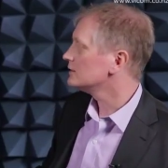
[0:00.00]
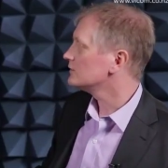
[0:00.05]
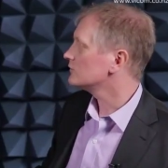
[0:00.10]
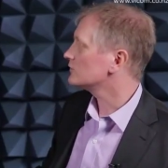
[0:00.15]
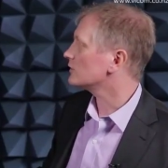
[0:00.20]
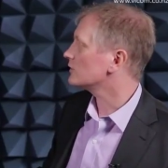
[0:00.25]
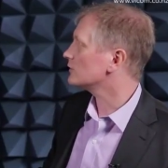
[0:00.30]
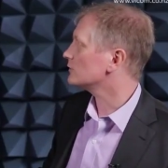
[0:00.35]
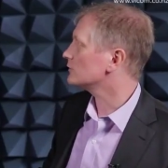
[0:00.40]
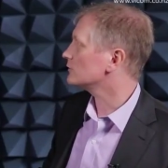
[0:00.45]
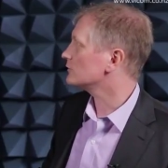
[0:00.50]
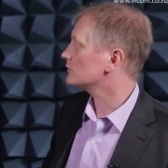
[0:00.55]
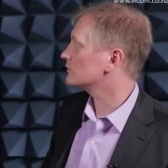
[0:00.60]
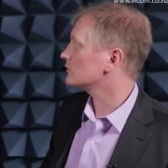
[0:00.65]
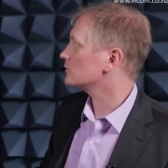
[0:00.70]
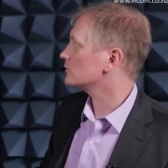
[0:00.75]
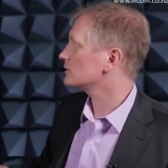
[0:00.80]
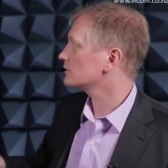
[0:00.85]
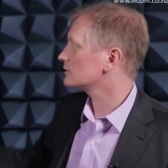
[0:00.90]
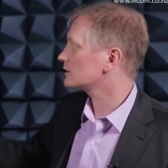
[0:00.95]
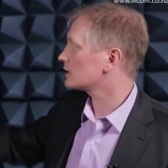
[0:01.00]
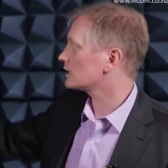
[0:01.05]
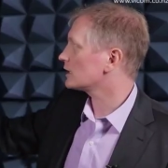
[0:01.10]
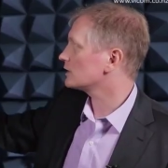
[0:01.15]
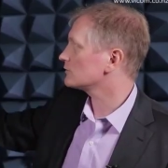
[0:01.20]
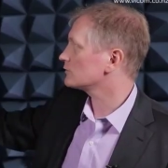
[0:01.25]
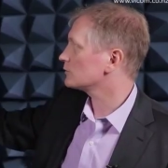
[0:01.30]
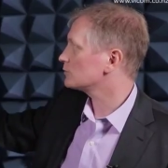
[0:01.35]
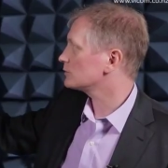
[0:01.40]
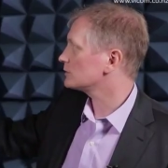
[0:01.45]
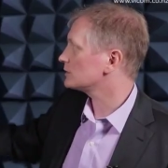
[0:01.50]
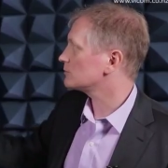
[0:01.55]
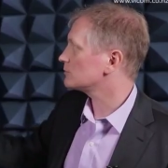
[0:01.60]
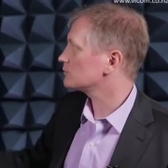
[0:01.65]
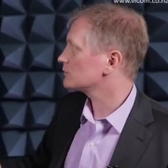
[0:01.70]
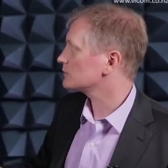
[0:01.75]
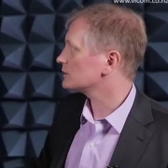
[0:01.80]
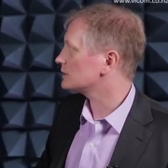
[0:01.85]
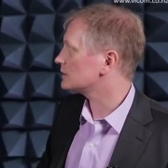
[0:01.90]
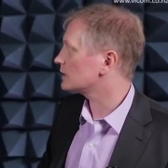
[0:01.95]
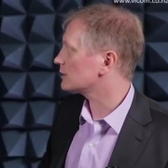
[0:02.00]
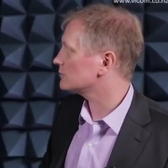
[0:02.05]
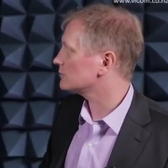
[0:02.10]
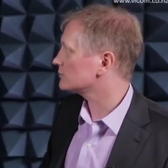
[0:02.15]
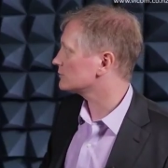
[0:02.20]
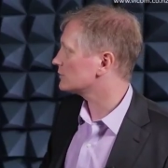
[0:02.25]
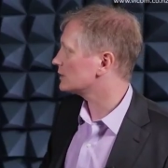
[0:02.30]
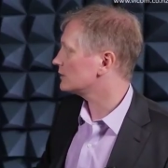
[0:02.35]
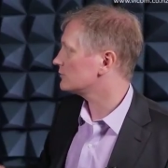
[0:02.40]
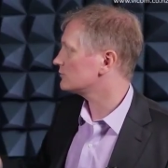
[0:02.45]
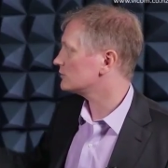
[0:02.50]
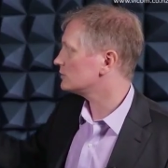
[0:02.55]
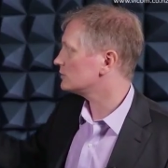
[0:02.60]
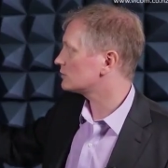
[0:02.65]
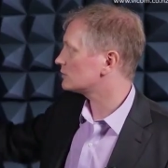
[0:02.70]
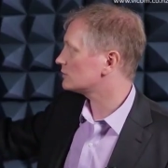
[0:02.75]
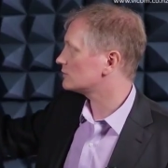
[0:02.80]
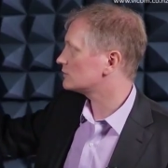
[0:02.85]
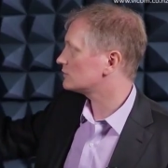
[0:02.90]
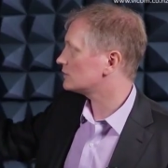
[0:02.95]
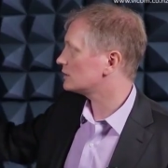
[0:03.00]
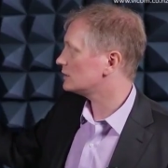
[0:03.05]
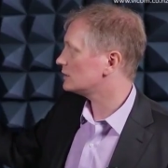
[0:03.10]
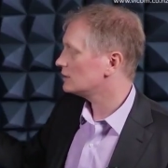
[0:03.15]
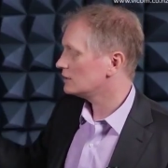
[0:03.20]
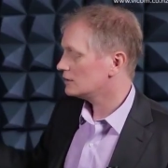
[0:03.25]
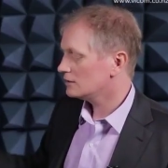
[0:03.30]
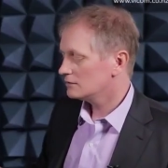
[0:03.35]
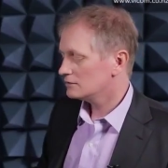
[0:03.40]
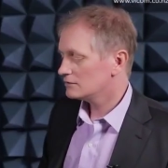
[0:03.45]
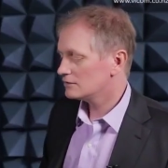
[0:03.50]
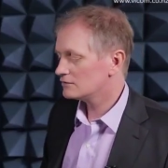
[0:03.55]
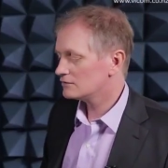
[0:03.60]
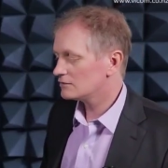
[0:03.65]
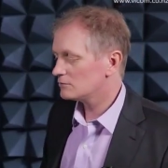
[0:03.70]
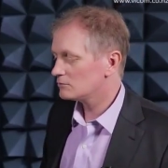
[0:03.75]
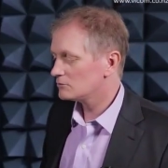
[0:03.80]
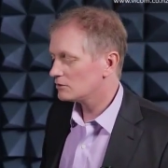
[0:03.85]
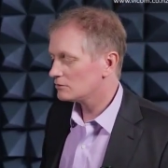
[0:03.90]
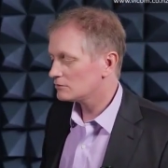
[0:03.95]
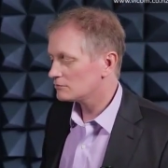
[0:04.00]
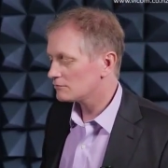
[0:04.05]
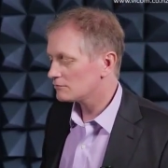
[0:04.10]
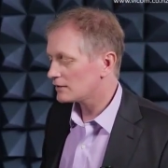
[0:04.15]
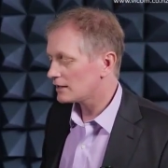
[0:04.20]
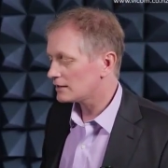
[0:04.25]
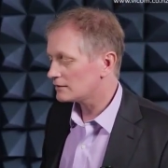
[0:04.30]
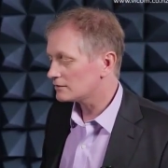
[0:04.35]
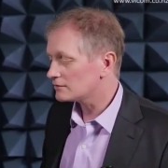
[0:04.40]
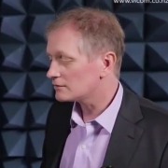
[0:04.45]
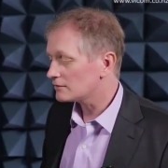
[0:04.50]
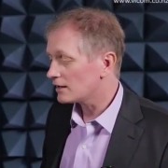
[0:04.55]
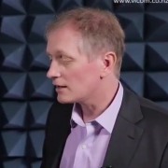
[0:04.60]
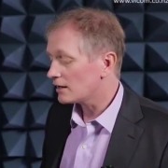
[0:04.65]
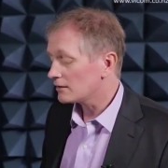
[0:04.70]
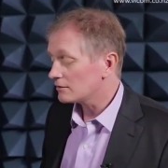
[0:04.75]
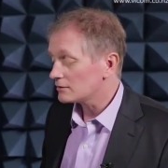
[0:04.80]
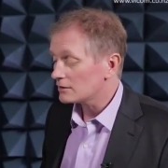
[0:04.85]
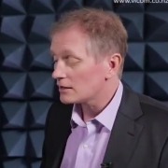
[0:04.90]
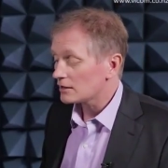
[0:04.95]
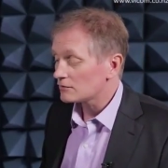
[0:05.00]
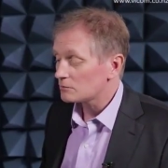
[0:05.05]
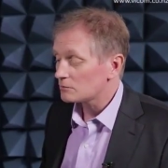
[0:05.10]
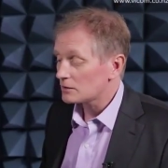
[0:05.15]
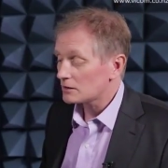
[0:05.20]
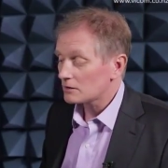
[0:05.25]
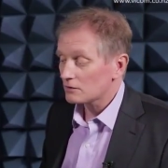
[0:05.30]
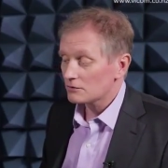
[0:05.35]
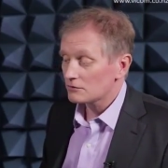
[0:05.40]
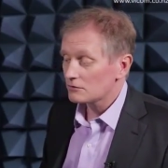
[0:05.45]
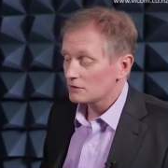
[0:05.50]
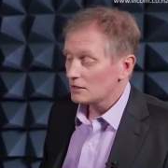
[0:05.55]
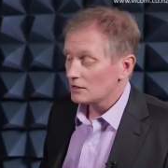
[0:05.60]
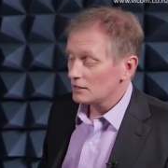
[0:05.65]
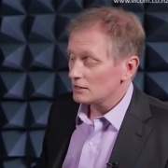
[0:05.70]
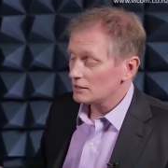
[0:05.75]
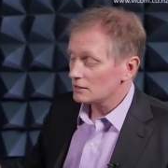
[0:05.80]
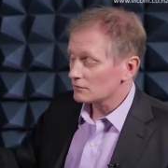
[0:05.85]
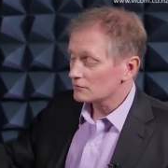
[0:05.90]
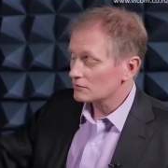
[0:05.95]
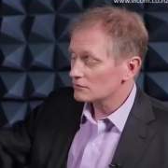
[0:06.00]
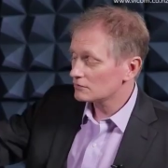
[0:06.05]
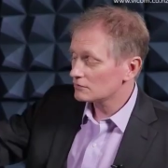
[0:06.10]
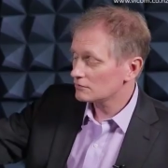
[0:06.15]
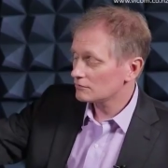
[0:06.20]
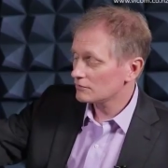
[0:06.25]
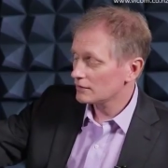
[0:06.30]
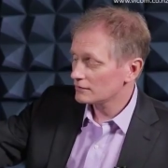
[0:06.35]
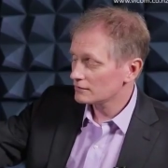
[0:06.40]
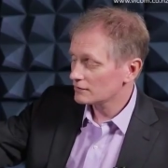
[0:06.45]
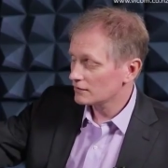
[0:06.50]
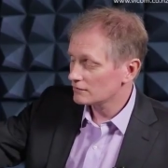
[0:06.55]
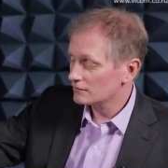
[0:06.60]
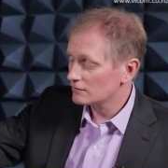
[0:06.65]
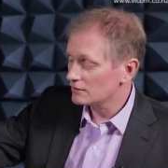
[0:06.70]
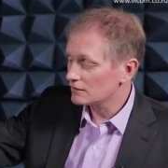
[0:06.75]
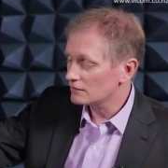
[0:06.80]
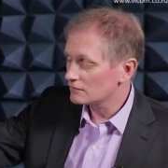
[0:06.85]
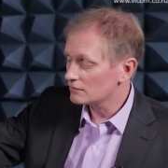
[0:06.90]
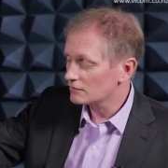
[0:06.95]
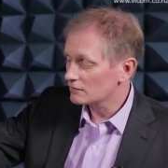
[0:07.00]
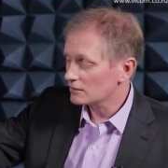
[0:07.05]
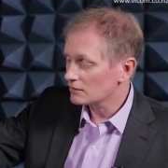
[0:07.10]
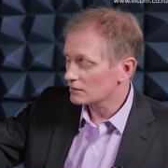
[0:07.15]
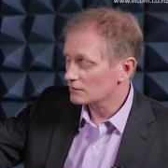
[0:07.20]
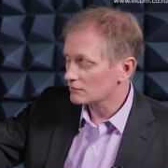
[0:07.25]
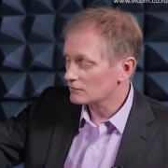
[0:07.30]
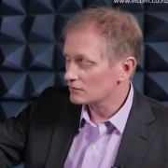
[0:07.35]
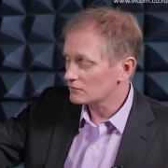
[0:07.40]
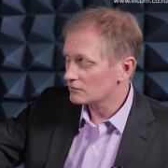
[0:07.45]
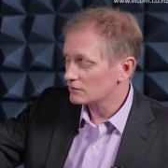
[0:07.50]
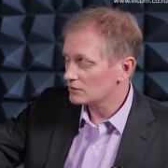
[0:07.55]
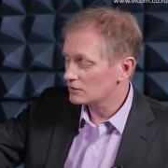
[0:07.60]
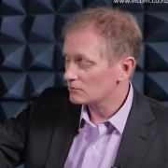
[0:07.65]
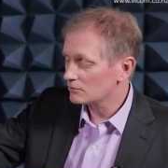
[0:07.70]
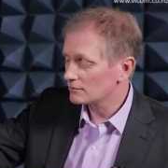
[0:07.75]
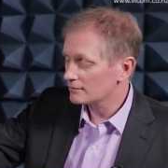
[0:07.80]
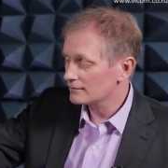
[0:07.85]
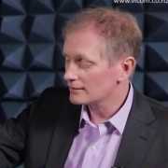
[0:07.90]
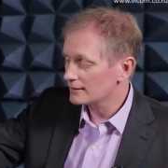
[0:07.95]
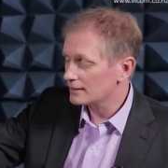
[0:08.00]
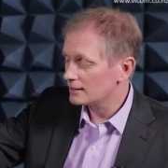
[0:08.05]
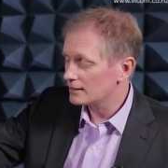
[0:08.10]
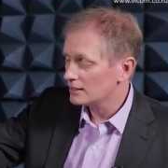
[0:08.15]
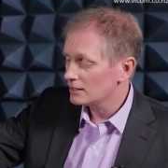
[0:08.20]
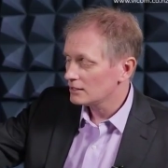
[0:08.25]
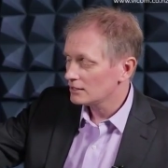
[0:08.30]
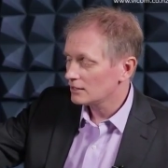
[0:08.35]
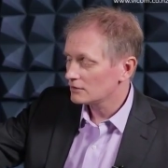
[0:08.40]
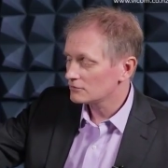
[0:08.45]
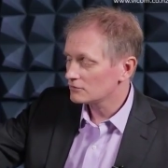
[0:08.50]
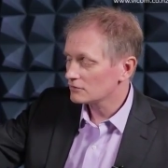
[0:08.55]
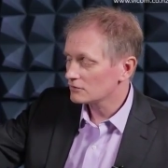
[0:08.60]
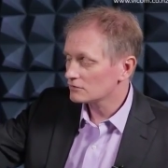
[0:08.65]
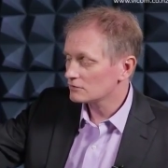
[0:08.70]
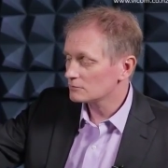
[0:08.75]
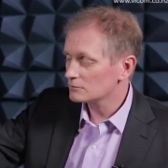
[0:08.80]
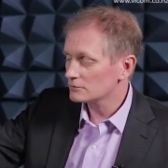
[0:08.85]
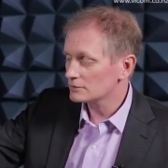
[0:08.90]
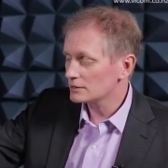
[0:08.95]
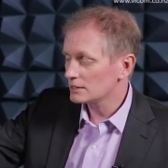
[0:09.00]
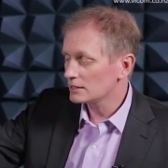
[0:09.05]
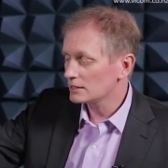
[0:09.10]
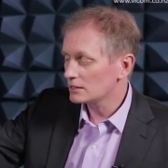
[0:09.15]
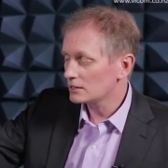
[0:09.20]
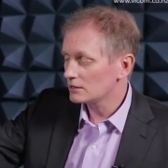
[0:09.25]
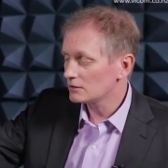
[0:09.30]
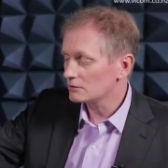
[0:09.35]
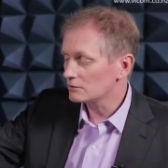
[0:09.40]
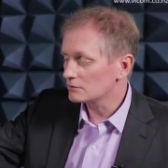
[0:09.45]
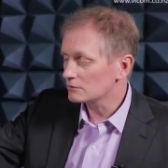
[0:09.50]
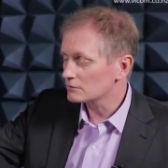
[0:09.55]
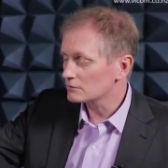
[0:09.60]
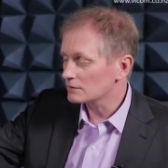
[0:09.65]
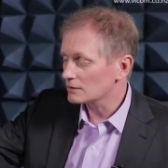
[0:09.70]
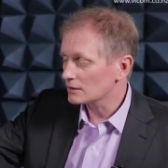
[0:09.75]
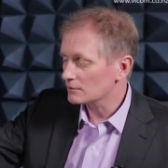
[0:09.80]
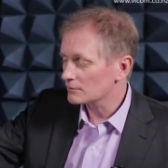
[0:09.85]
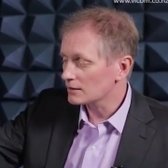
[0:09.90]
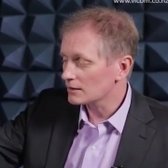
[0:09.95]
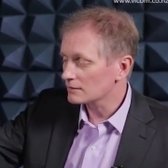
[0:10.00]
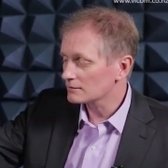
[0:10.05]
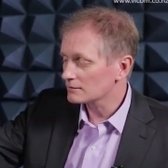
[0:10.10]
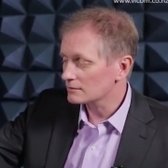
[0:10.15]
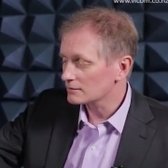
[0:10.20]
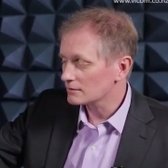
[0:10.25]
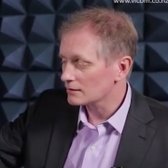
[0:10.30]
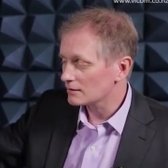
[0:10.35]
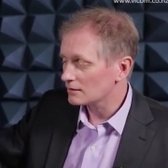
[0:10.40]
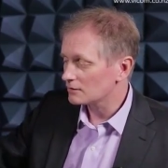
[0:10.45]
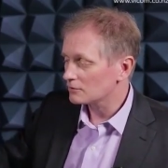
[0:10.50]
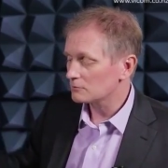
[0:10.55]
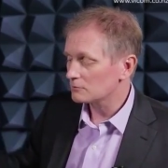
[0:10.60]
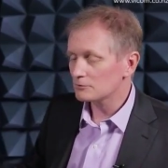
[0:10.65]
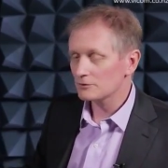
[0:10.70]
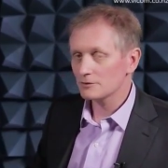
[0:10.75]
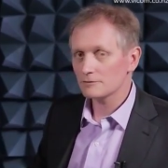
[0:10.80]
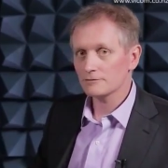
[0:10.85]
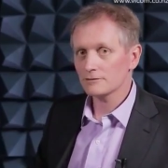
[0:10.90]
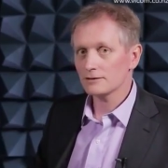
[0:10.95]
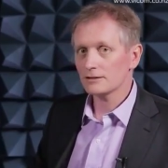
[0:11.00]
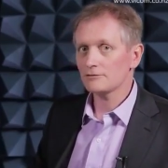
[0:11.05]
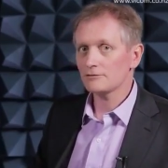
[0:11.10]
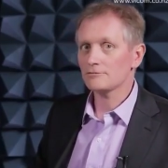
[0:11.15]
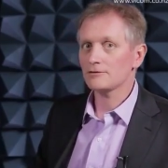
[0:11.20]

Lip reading: So we're looking over a pretty narrow range, and you can see there's some non-flatness there, and that's because, you know, this device has these kind of continuously adjustable EQs, and I'm guessing that they're not perfectly